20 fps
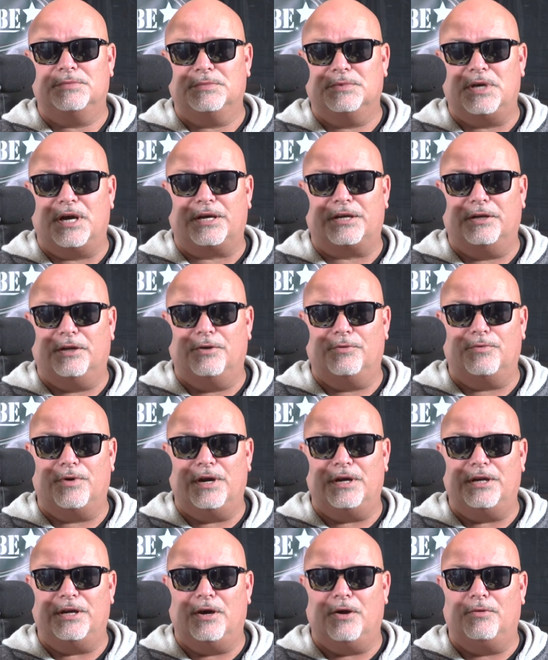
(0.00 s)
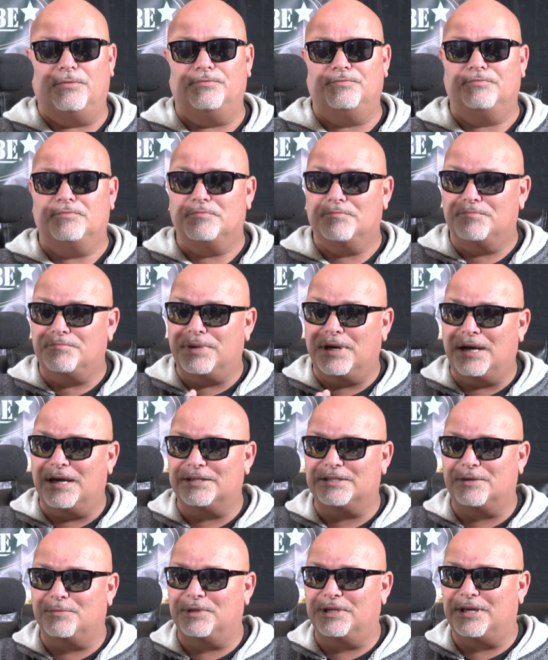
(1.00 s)
Lock and Load Radio,
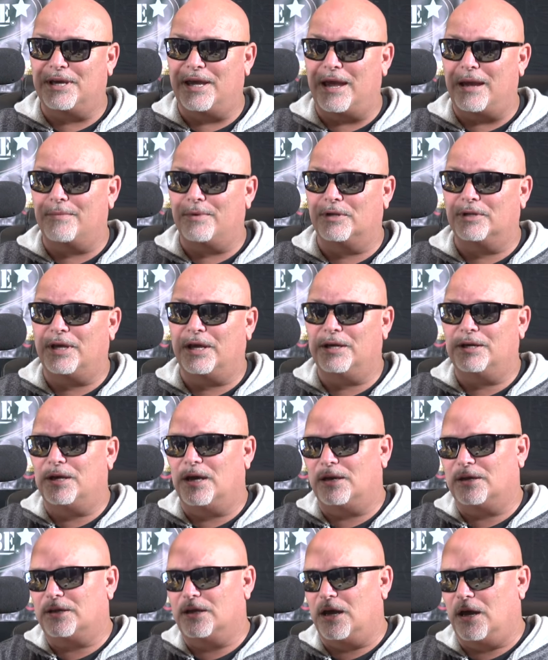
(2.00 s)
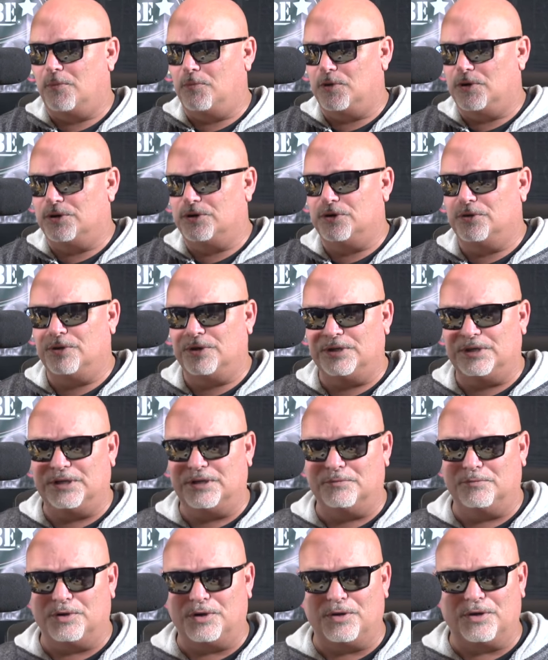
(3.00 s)
possibly Ammo Land dot com. We're
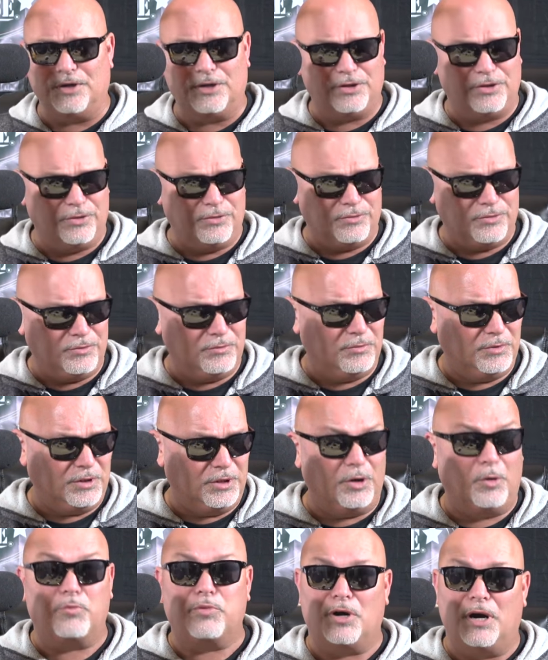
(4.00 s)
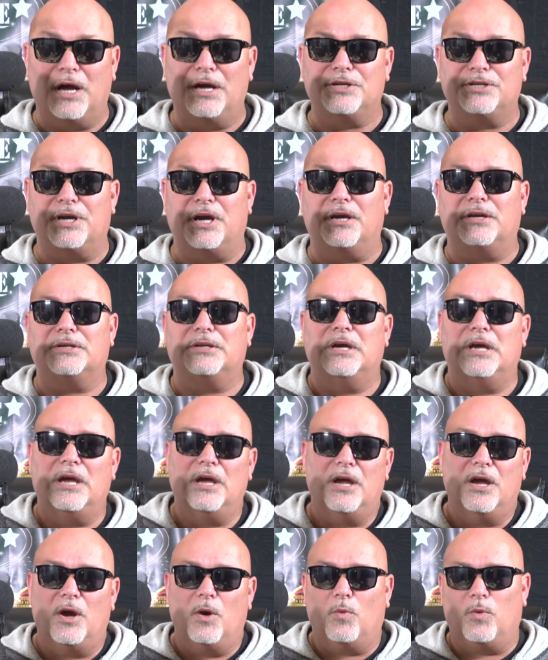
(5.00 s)
doing, we're going to do a little project
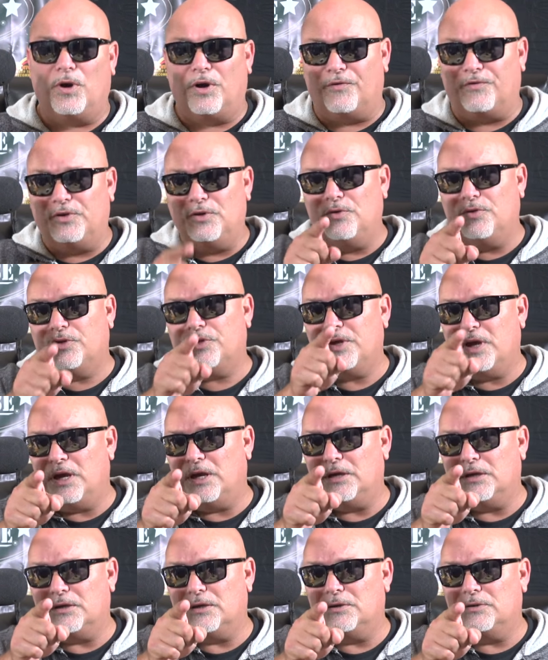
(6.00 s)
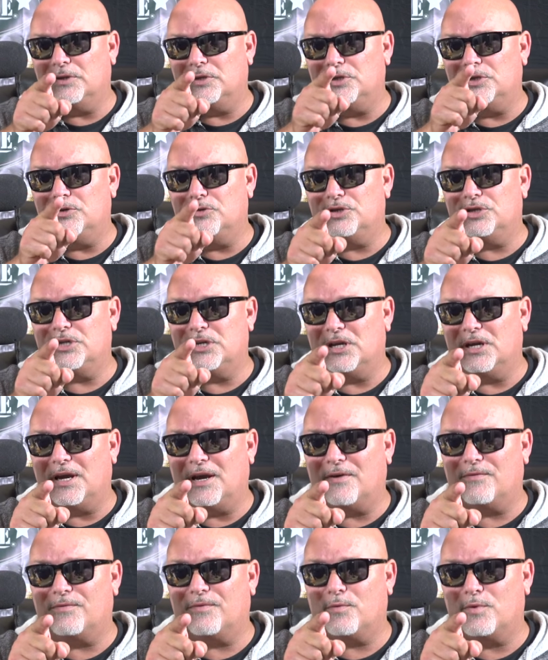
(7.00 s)
where if you think that you should
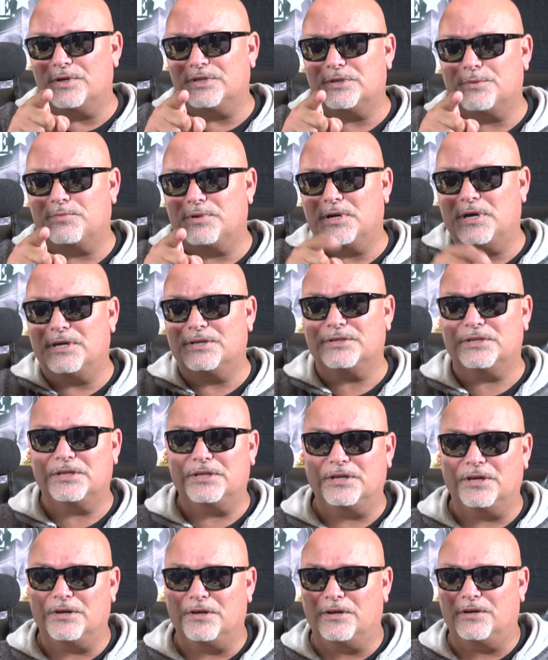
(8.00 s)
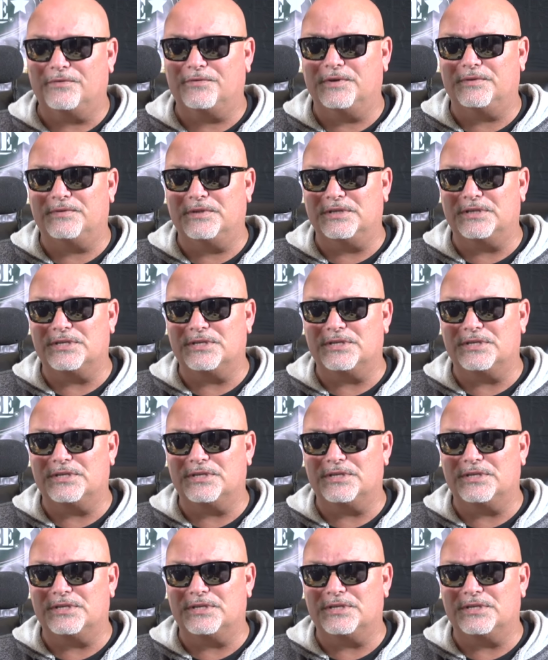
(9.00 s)
have reciprocity in all fifty